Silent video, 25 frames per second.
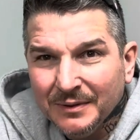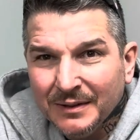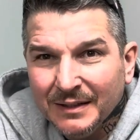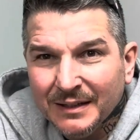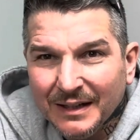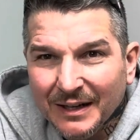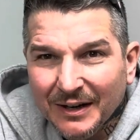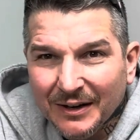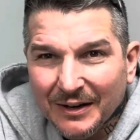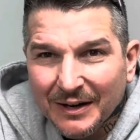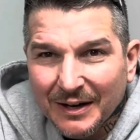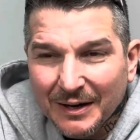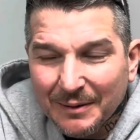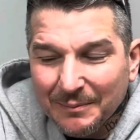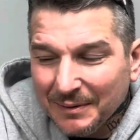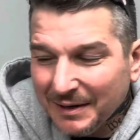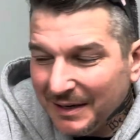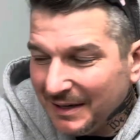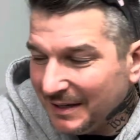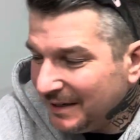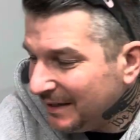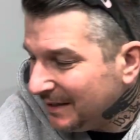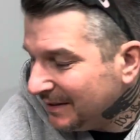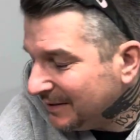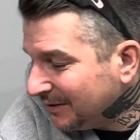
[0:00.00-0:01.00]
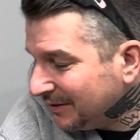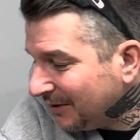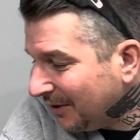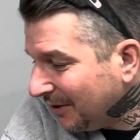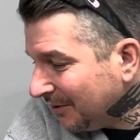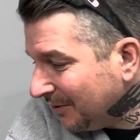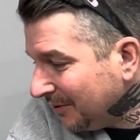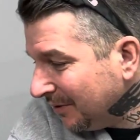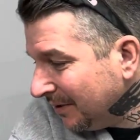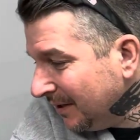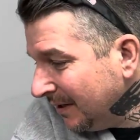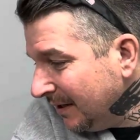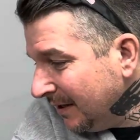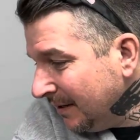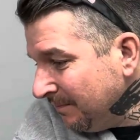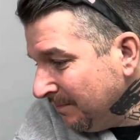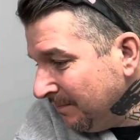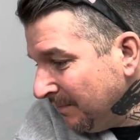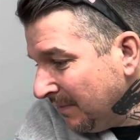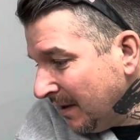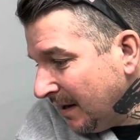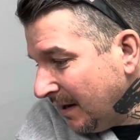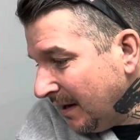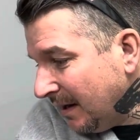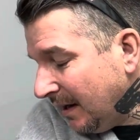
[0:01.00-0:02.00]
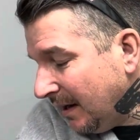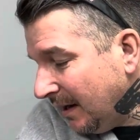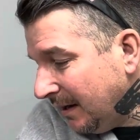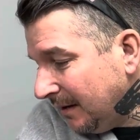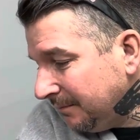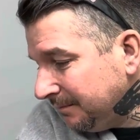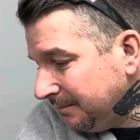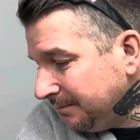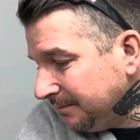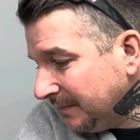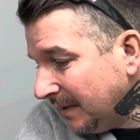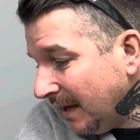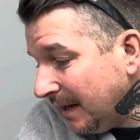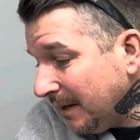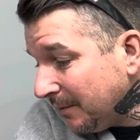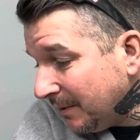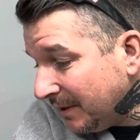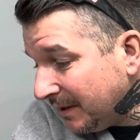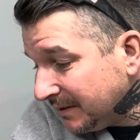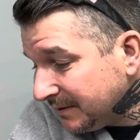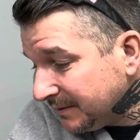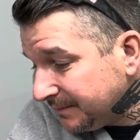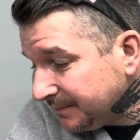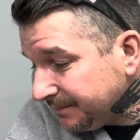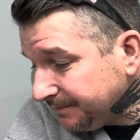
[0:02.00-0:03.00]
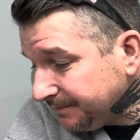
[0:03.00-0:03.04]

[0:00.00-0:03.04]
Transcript: You know what I mean? So anyways,